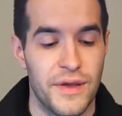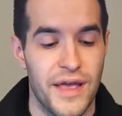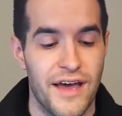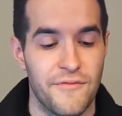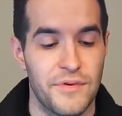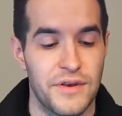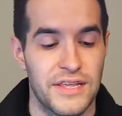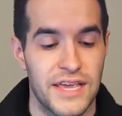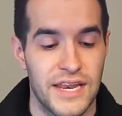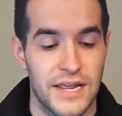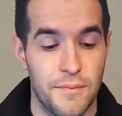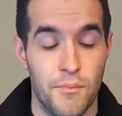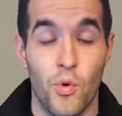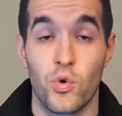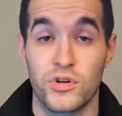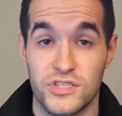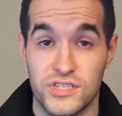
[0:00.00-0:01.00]
we have been getting
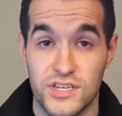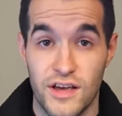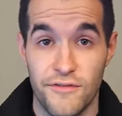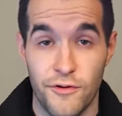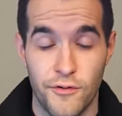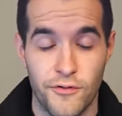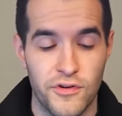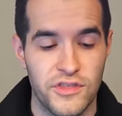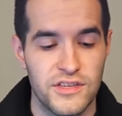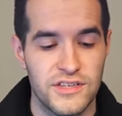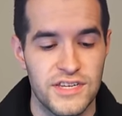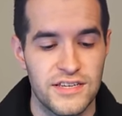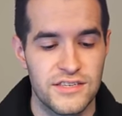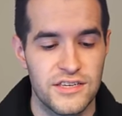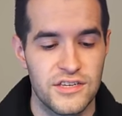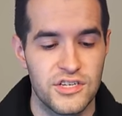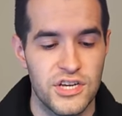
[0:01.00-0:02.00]
more stuff over in the
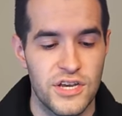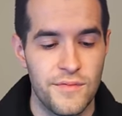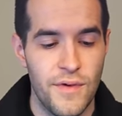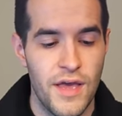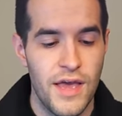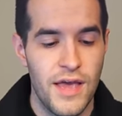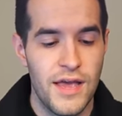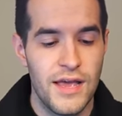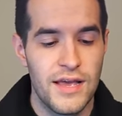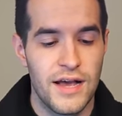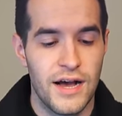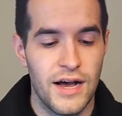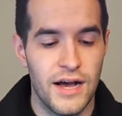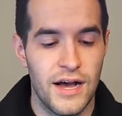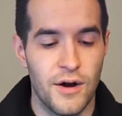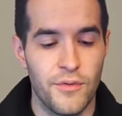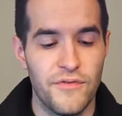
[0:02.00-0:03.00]
TCG.
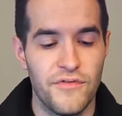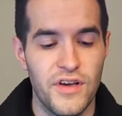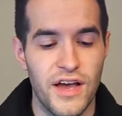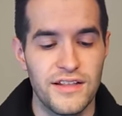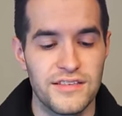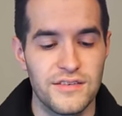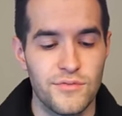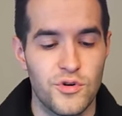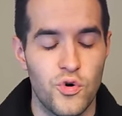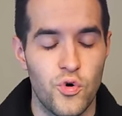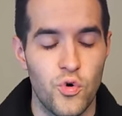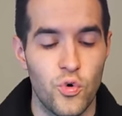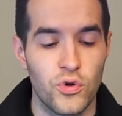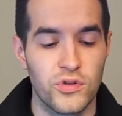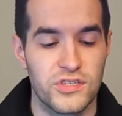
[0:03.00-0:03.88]
Uh, we've got some cool